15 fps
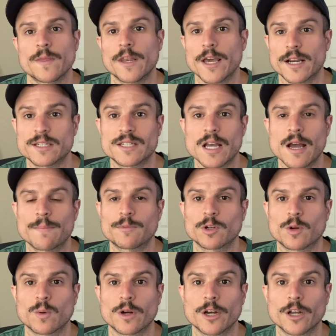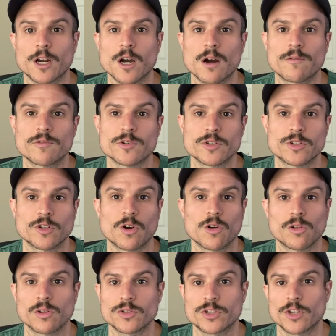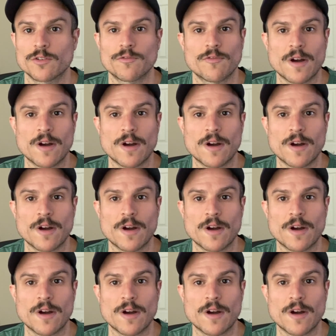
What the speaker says: The next optic we're going to cover is the Holosun